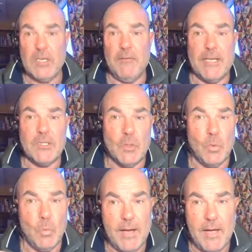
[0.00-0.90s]
events or
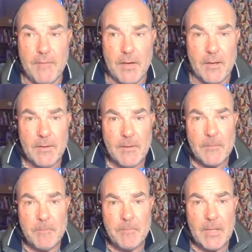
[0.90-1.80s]
whatever
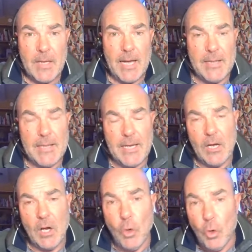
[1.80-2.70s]
and they
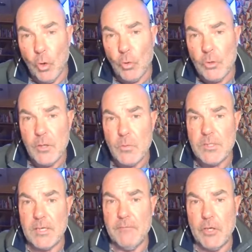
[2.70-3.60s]
are all
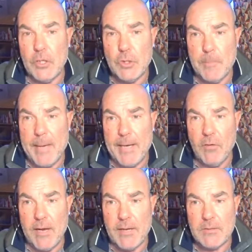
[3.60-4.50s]
using virtual
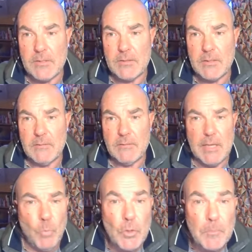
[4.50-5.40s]
backgrounds
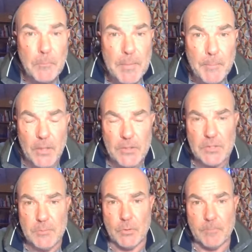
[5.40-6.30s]
it wouldn't be
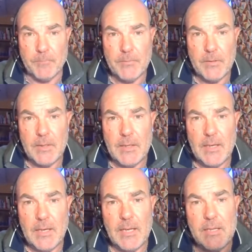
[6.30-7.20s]
possible
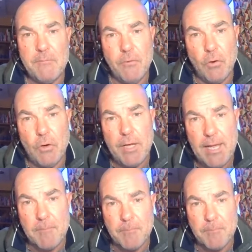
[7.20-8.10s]
and for him.